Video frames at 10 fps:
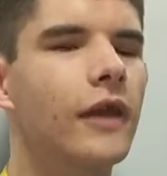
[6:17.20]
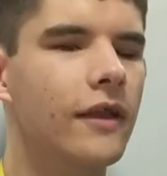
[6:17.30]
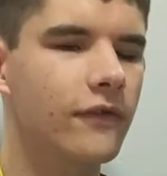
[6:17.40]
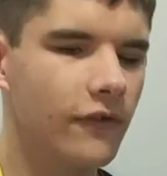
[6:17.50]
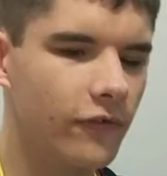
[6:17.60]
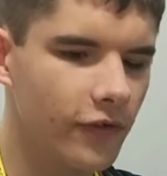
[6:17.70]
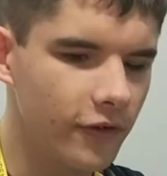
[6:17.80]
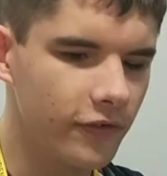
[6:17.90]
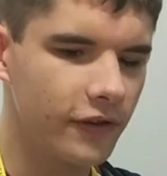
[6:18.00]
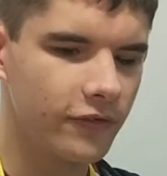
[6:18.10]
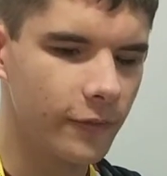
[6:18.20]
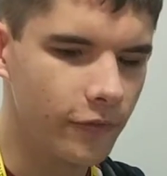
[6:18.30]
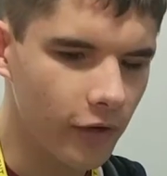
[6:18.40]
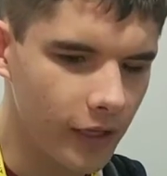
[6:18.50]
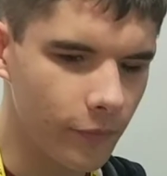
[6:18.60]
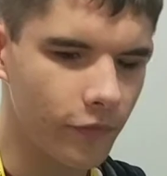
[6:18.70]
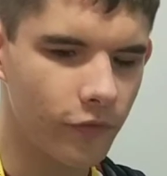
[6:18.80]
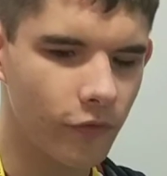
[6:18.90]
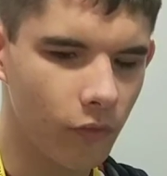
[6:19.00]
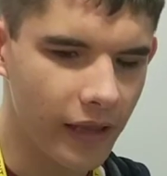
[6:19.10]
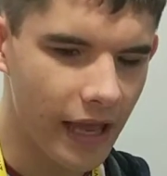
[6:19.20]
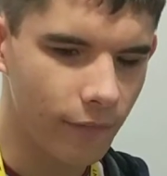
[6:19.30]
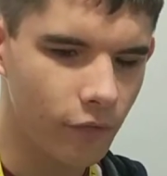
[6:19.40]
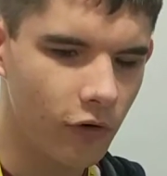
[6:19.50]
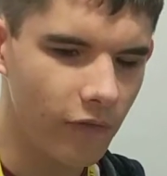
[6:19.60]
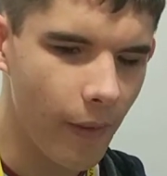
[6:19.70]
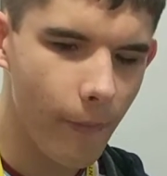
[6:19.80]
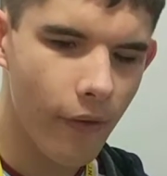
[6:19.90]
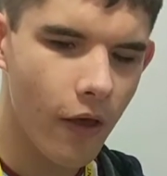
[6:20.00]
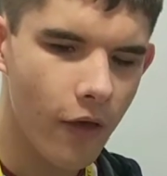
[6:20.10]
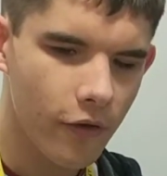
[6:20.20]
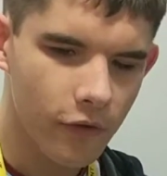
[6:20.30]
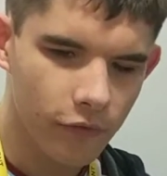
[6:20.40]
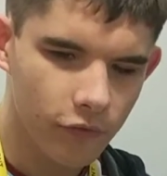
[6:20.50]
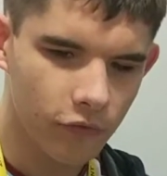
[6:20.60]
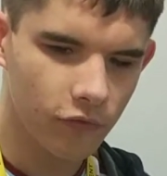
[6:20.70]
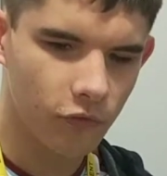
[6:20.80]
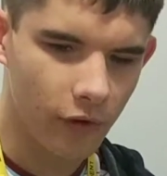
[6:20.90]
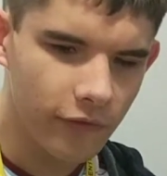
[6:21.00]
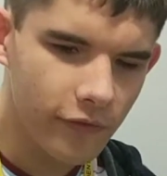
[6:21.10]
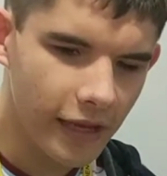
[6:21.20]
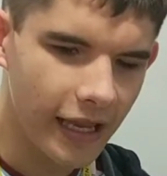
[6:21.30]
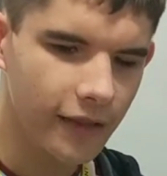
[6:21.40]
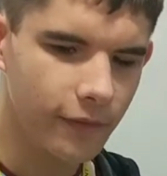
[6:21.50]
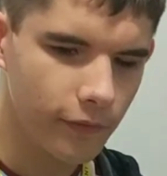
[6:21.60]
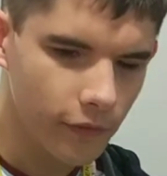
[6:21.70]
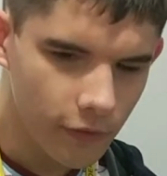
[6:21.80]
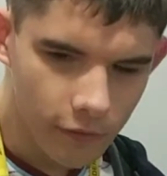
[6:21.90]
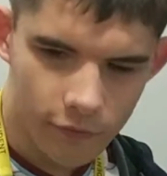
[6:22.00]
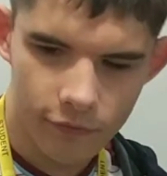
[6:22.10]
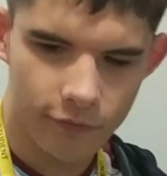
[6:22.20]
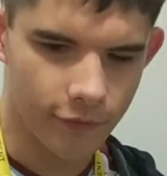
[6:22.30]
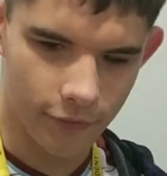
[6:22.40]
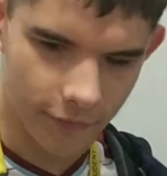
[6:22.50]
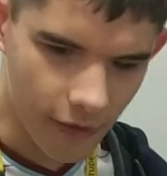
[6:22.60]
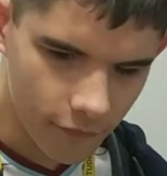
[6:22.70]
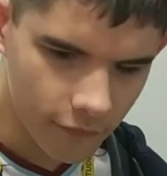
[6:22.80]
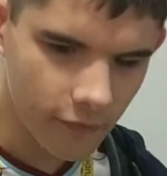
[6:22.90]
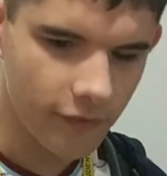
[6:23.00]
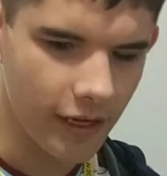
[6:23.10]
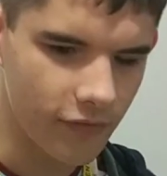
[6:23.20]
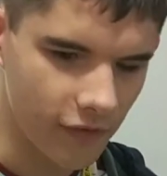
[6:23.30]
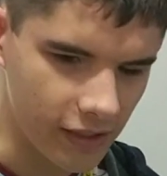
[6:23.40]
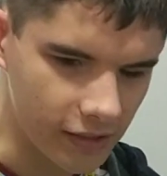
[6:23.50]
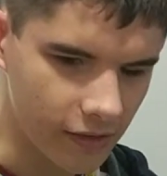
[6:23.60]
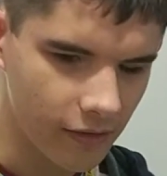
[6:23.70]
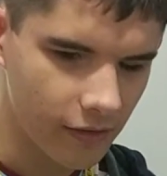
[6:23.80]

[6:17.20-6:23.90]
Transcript: date is inserted into the document. So we have November 28th, 2018.